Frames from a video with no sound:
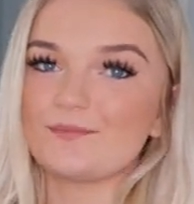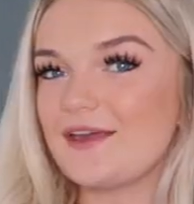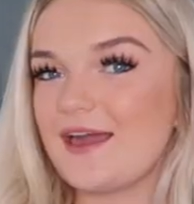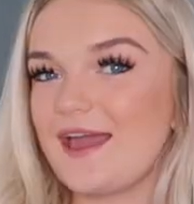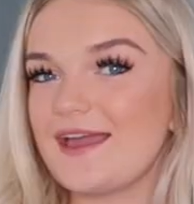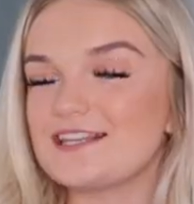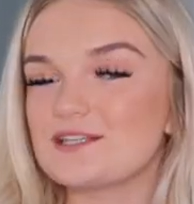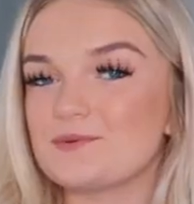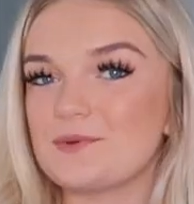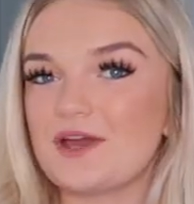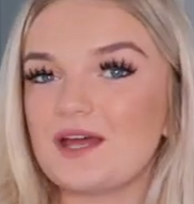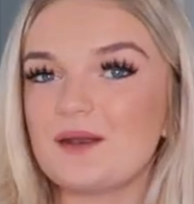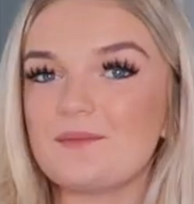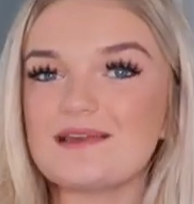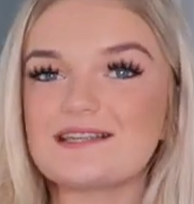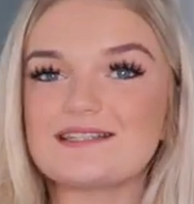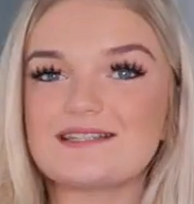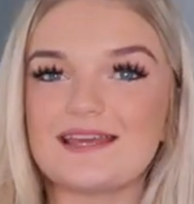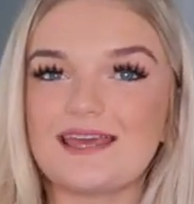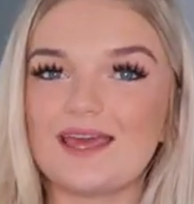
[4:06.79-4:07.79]
Okay, so we're going to
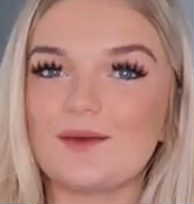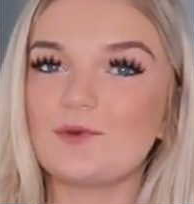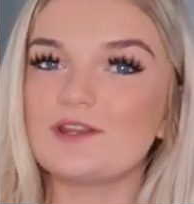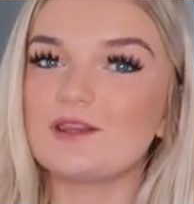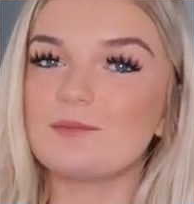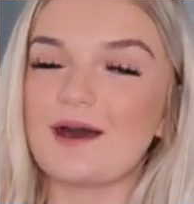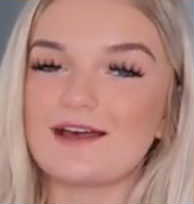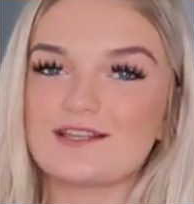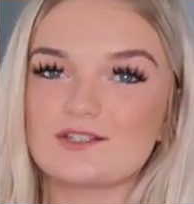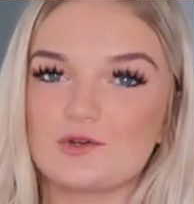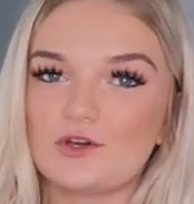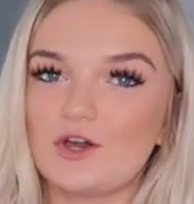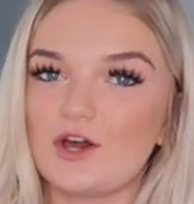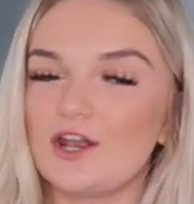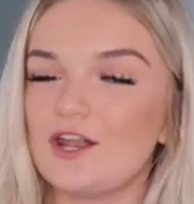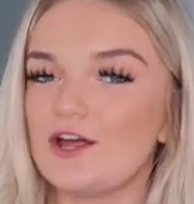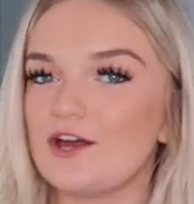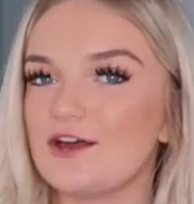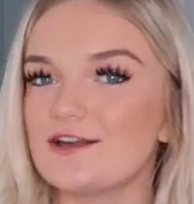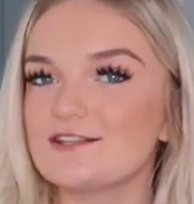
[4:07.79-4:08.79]
be sticking with the pastel
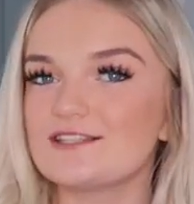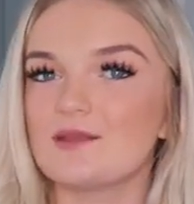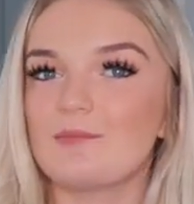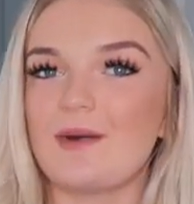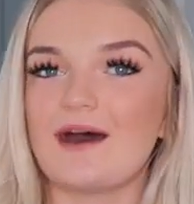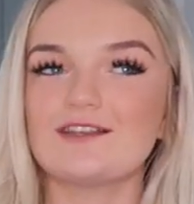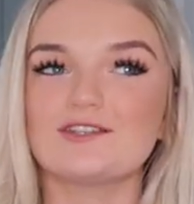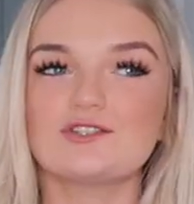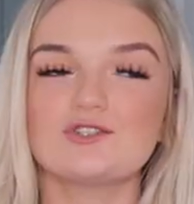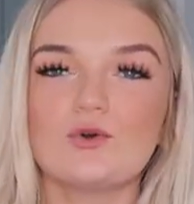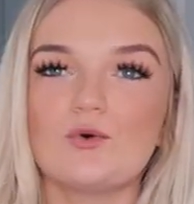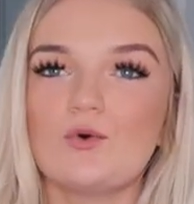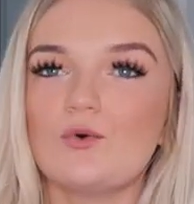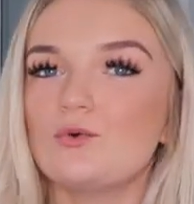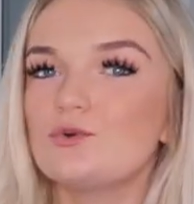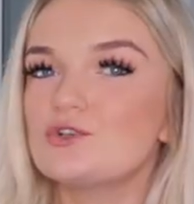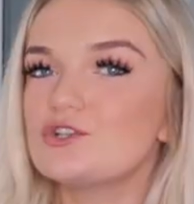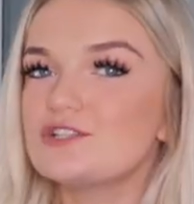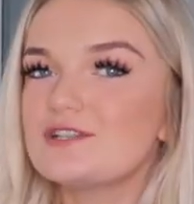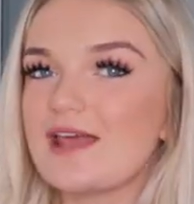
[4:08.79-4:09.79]
colours, the
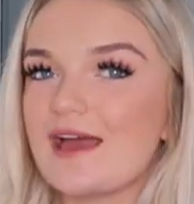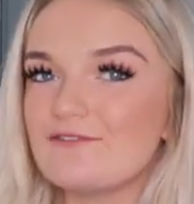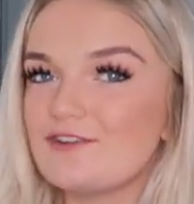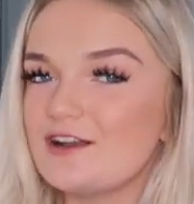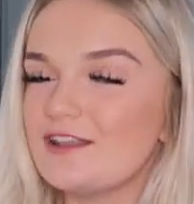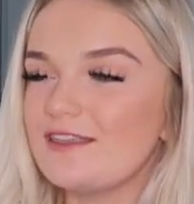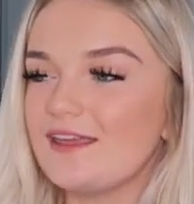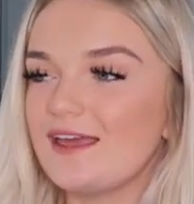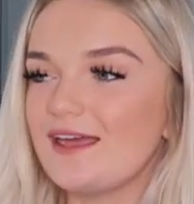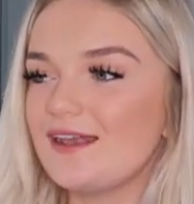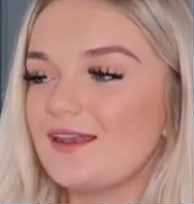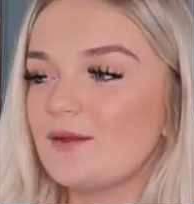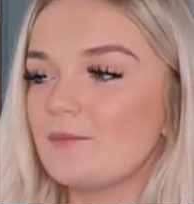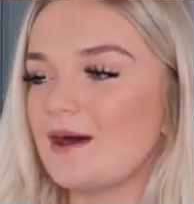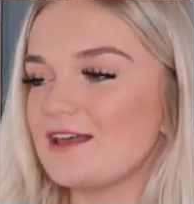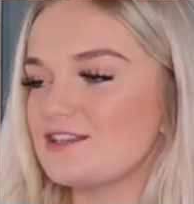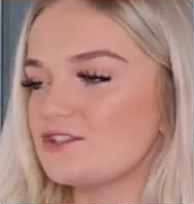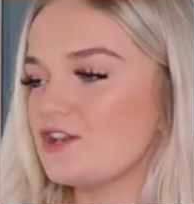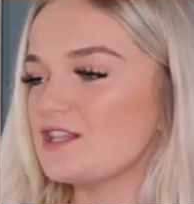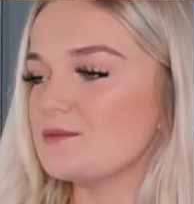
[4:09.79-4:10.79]
pastel, just everything.
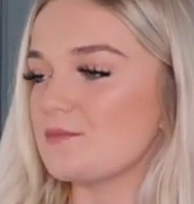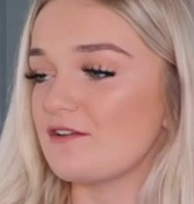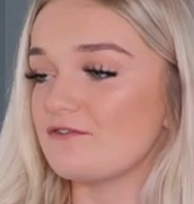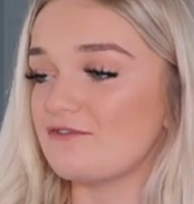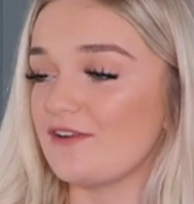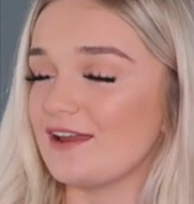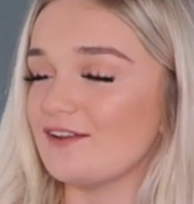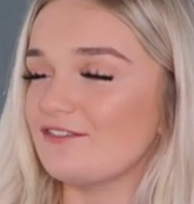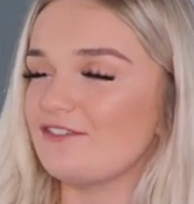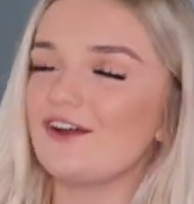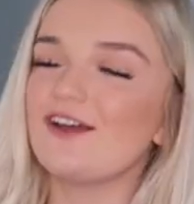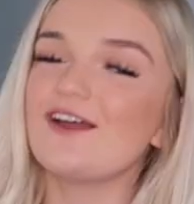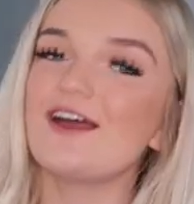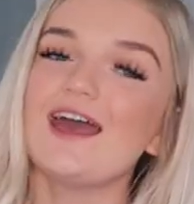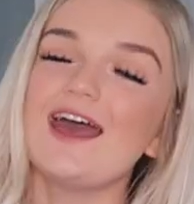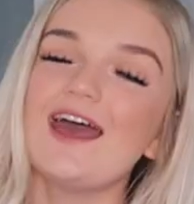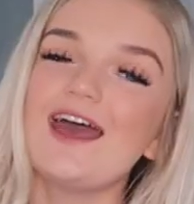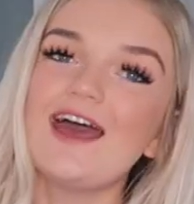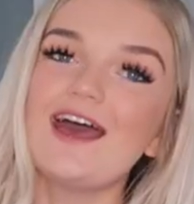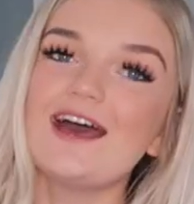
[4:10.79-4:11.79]
Pastel is my favourite,
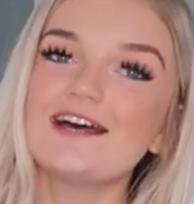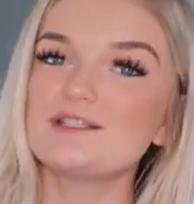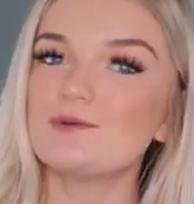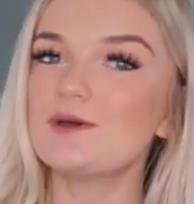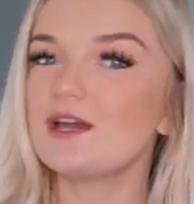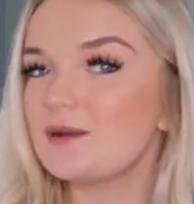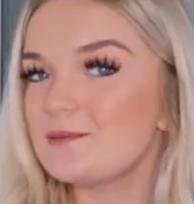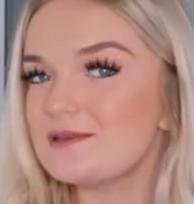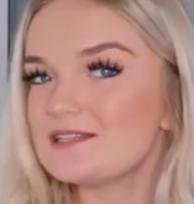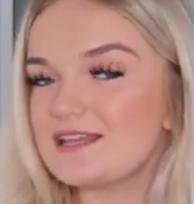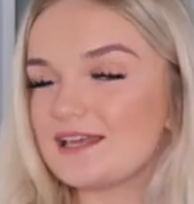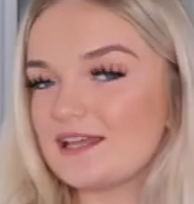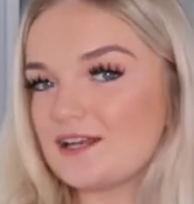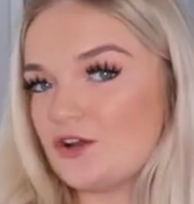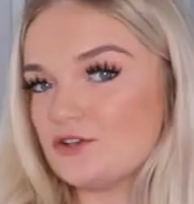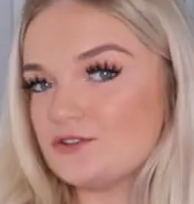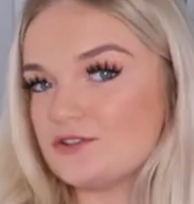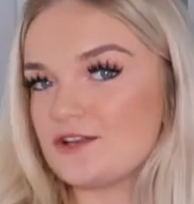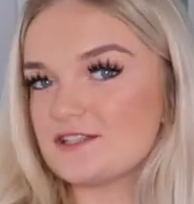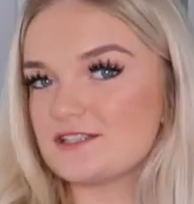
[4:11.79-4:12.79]
so we're going to be sticking
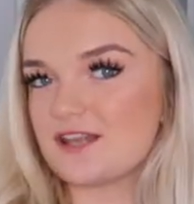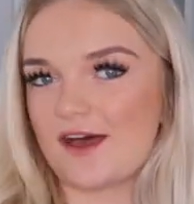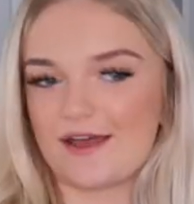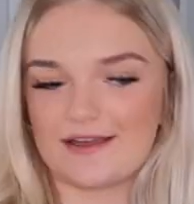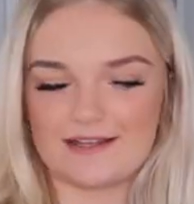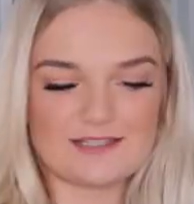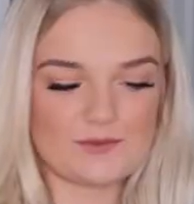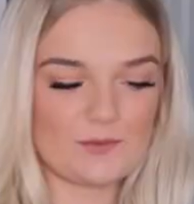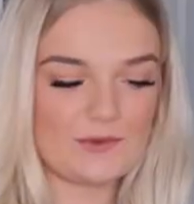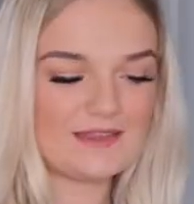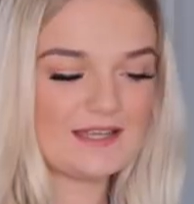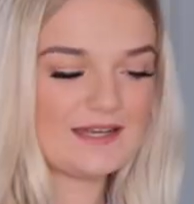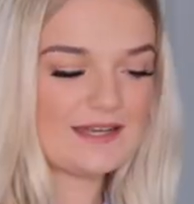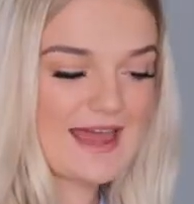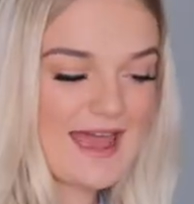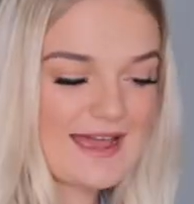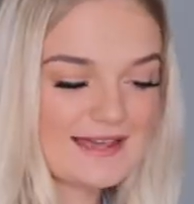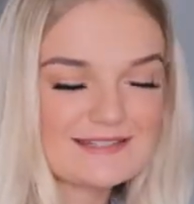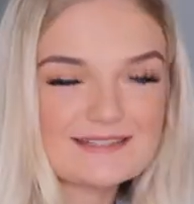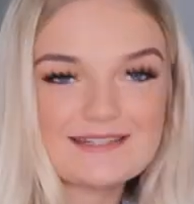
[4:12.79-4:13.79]
along those lines with the
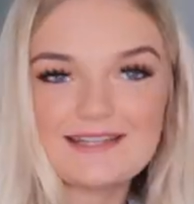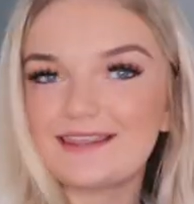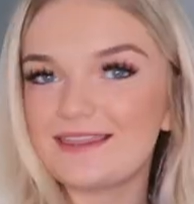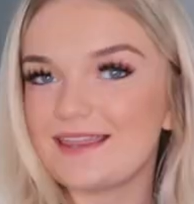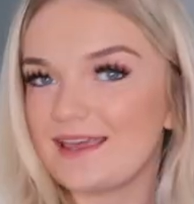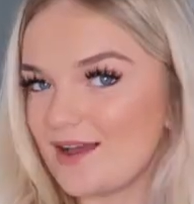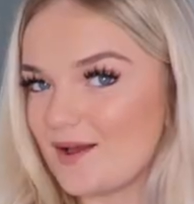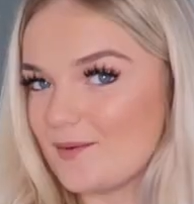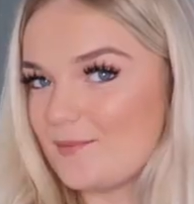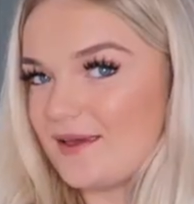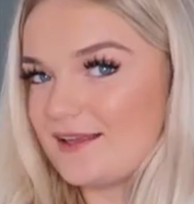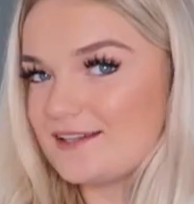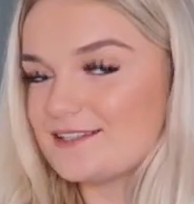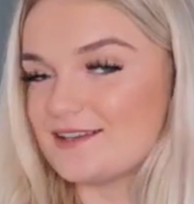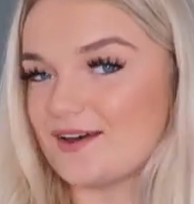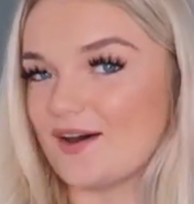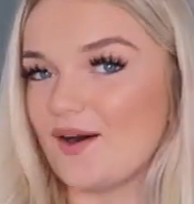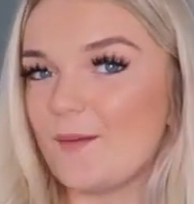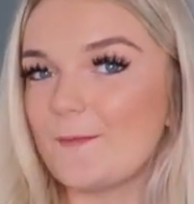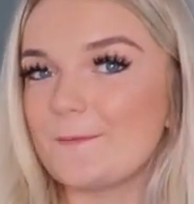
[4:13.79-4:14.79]
next thing I
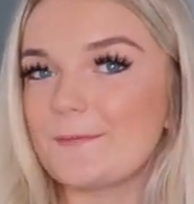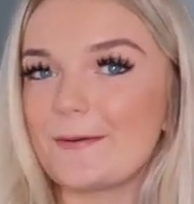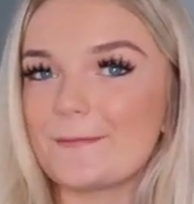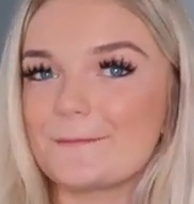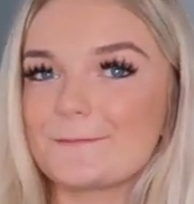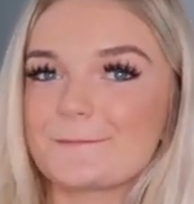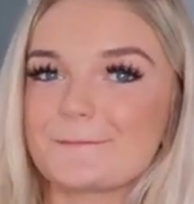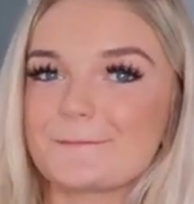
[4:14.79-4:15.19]
picked up.